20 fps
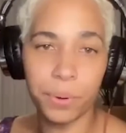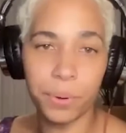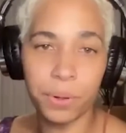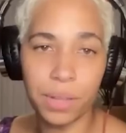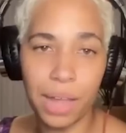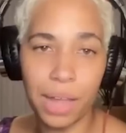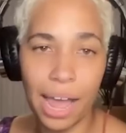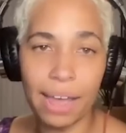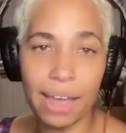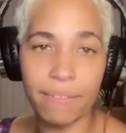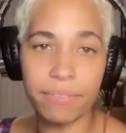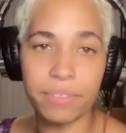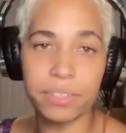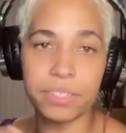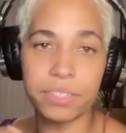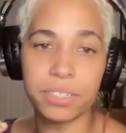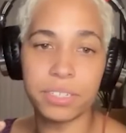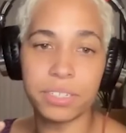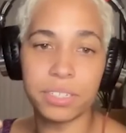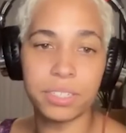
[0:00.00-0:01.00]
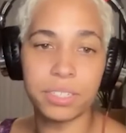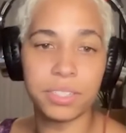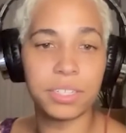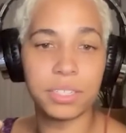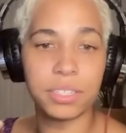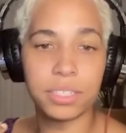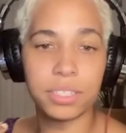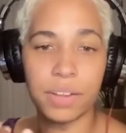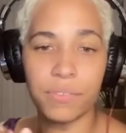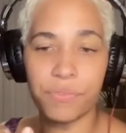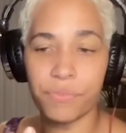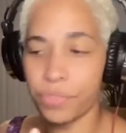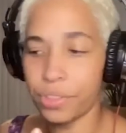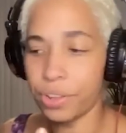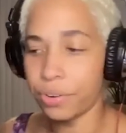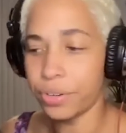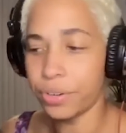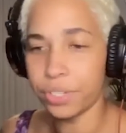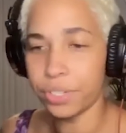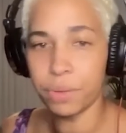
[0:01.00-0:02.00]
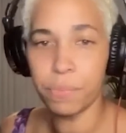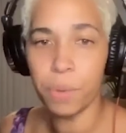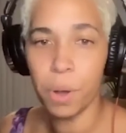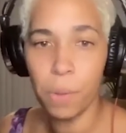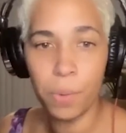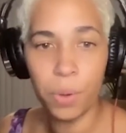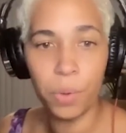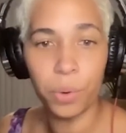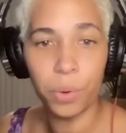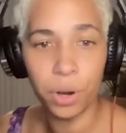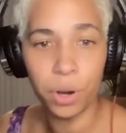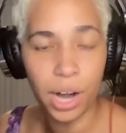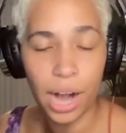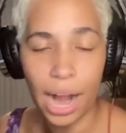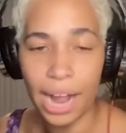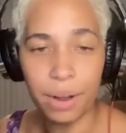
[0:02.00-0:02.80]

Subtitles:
real life. There was a moment where